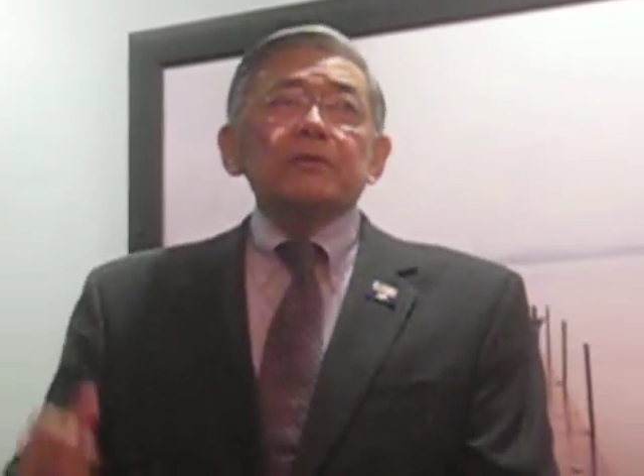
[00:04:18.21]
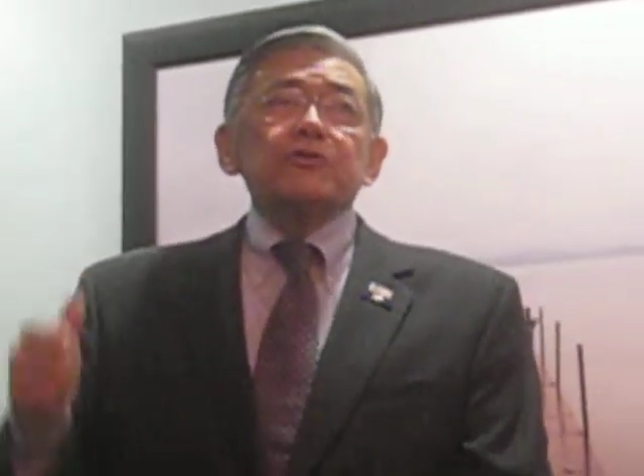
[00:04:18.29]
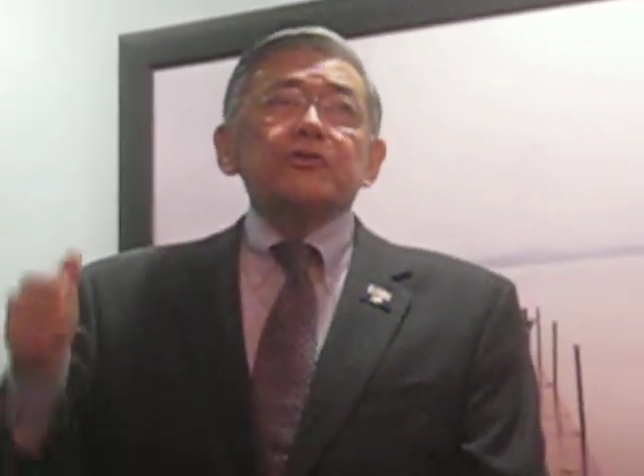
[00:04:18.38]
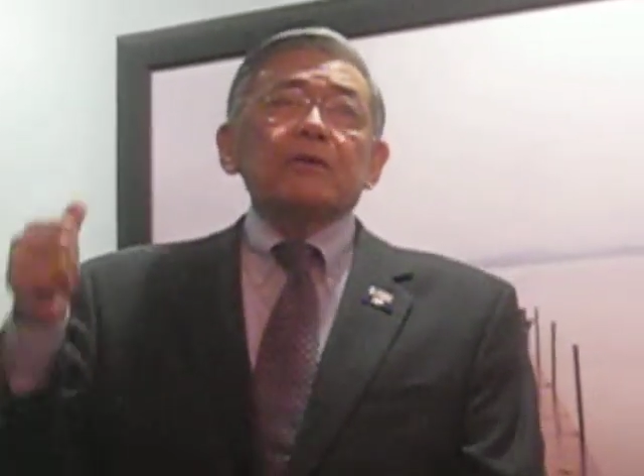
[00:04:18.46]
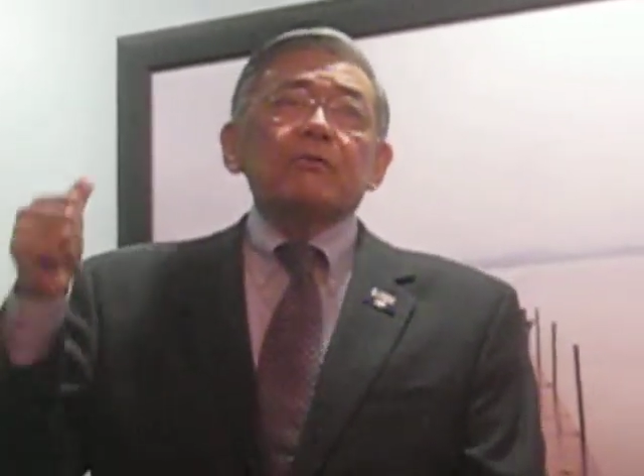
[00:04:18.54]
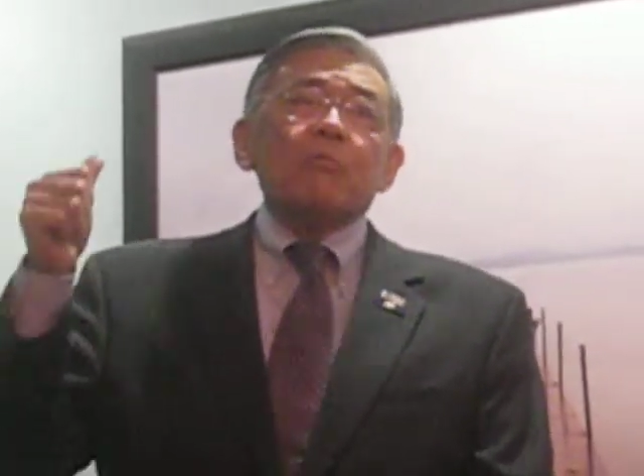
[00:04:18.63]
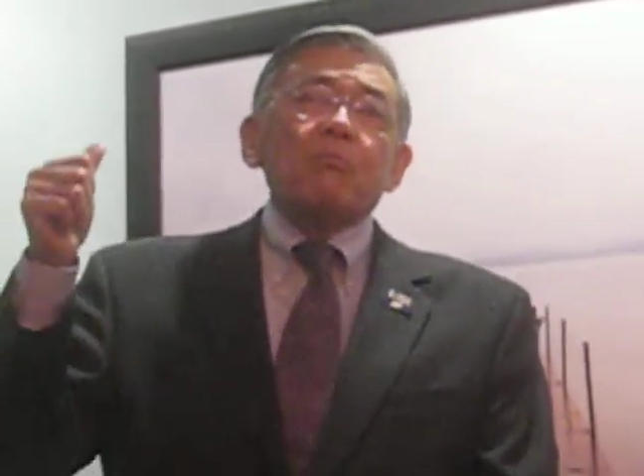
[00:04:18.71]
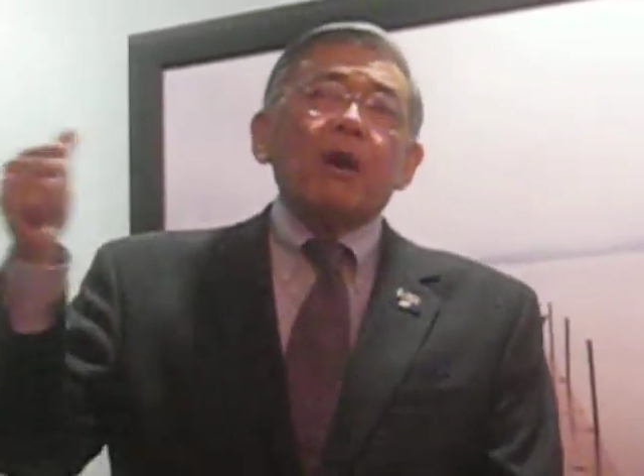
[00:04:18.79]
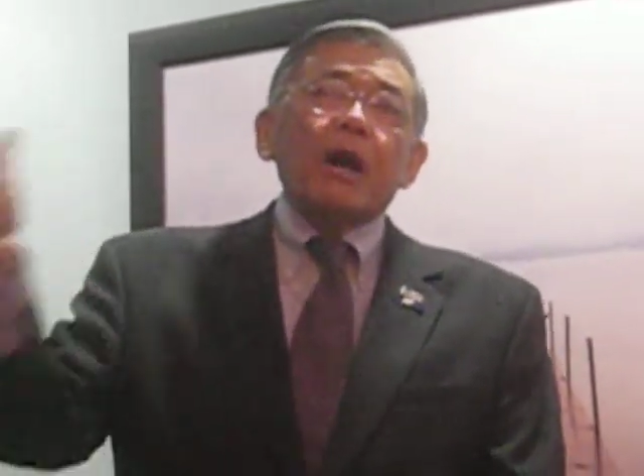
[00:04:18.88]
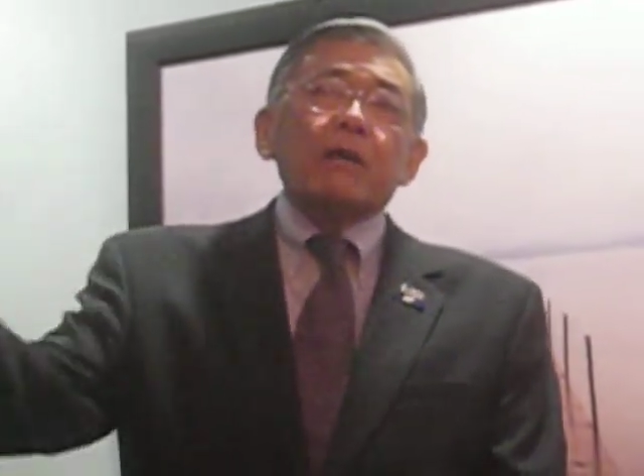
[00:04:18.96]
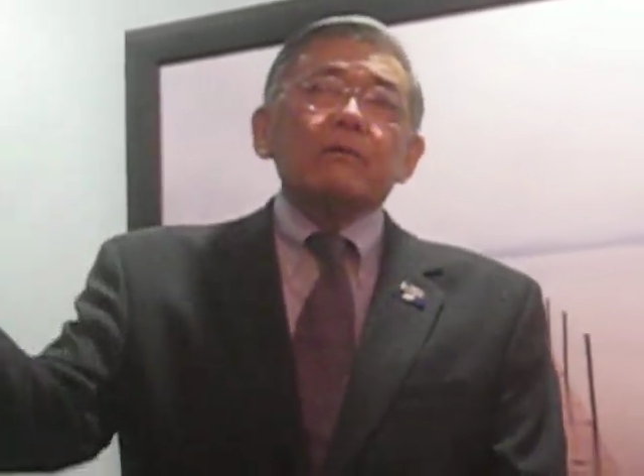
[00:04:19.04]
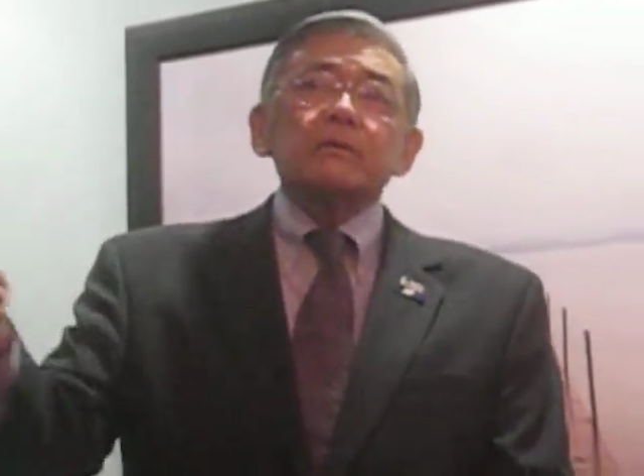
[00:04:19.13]
General
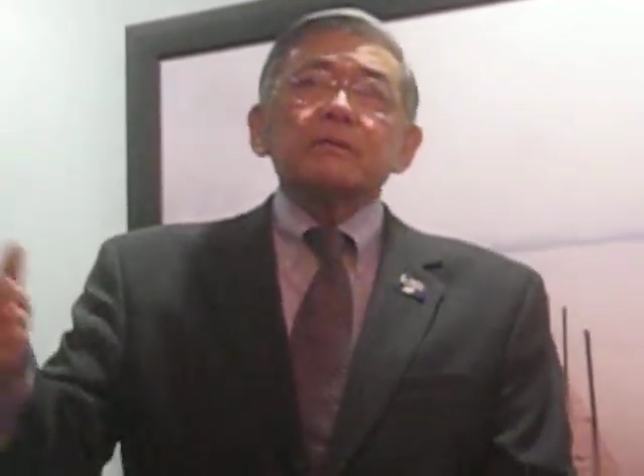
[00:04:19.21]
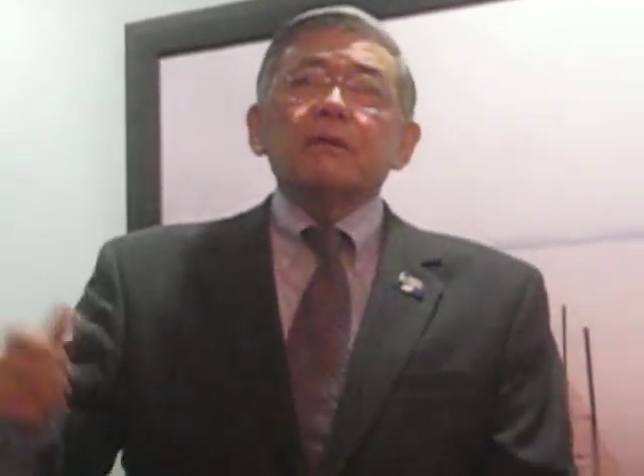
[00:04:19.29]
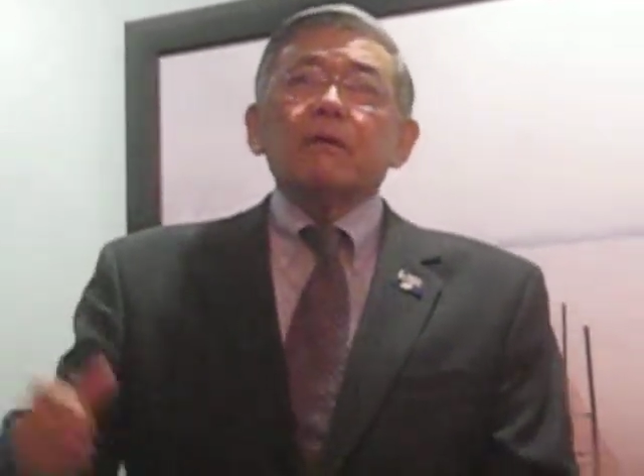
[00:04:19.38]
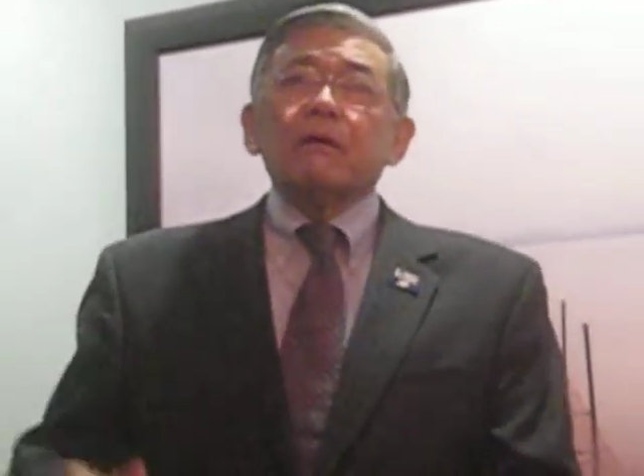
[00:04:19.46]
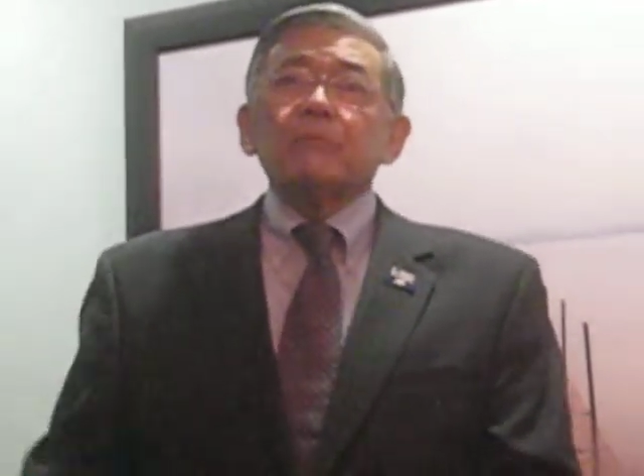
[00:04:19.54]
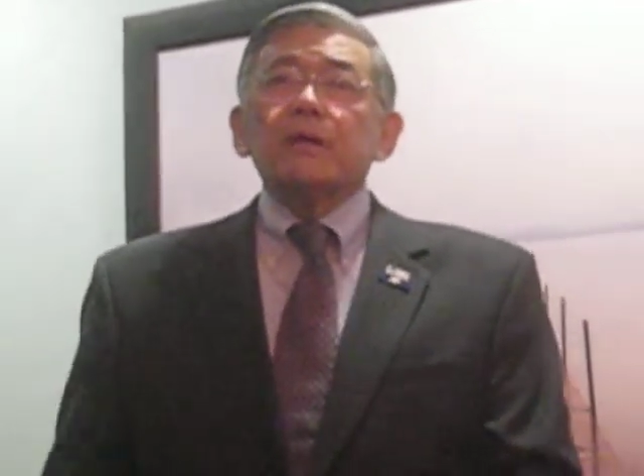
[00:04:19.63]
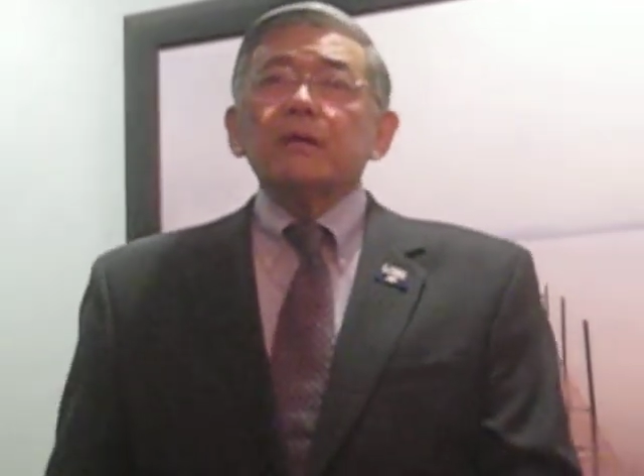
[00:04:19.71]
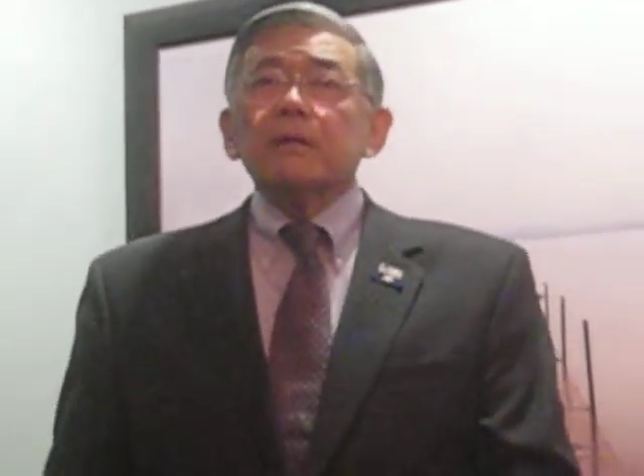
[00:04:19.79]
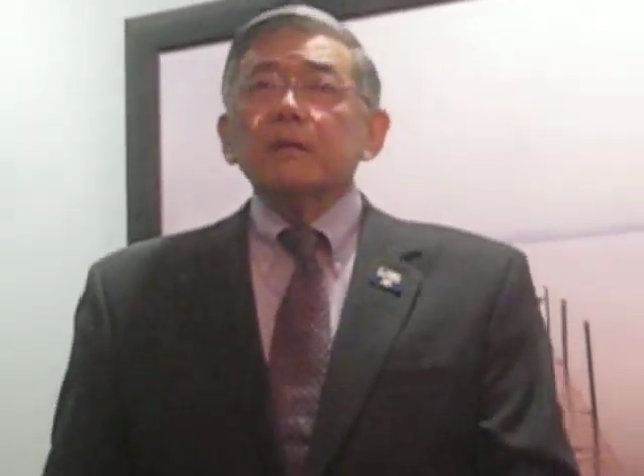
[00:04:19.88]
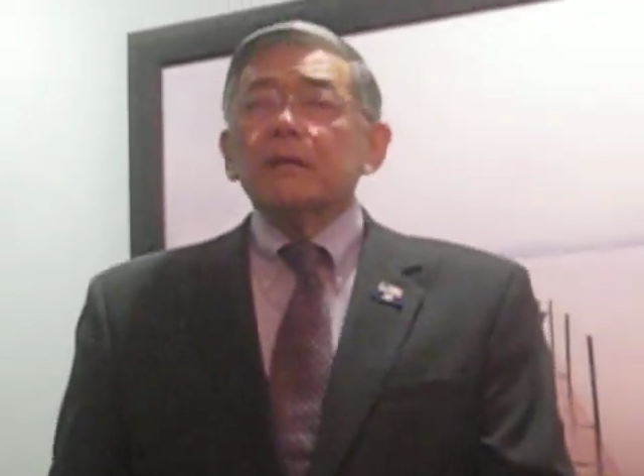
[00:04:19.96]
Myers, the Army,